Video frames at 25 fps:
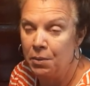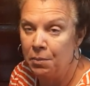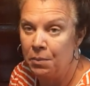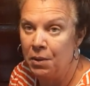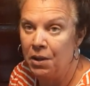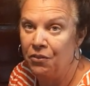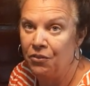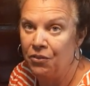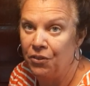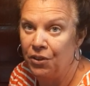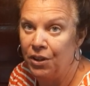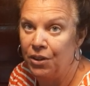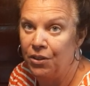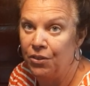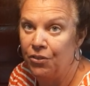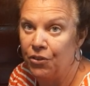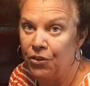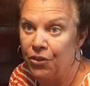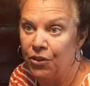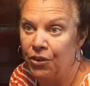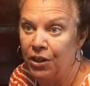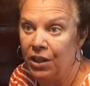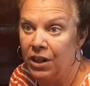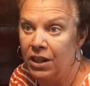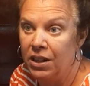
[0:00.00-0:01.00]
in my
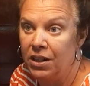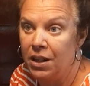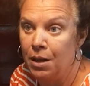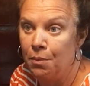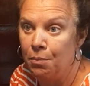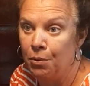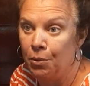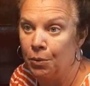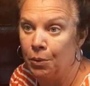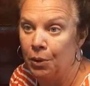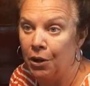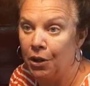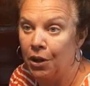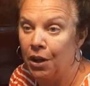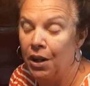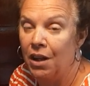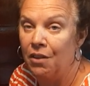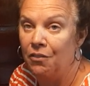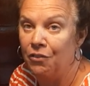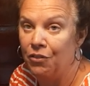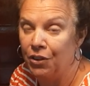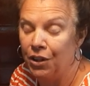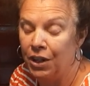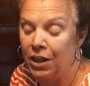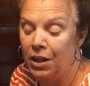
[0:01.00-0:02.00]
freezer in a Tupperware and I
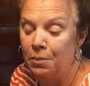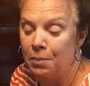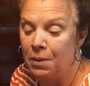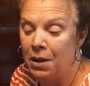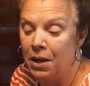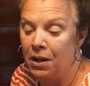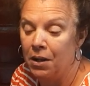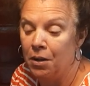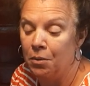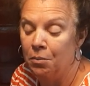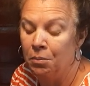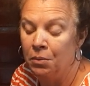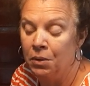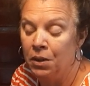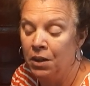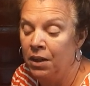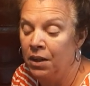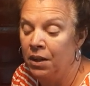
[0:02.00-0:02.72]
forget about them.